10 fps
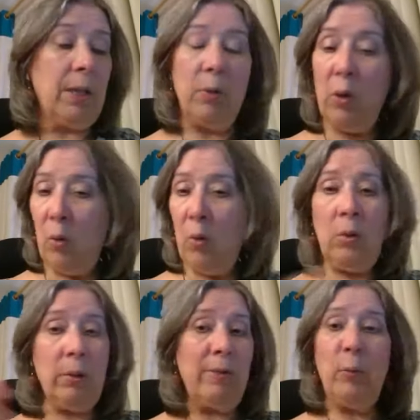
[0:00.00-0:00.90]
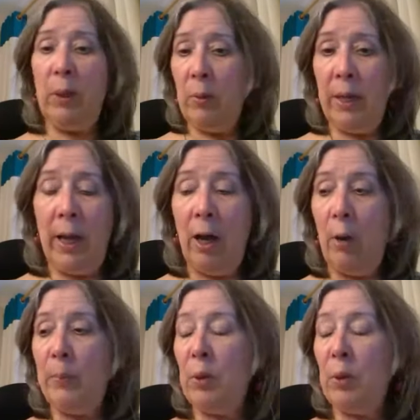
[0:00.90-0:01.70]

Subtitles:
Everybody would help.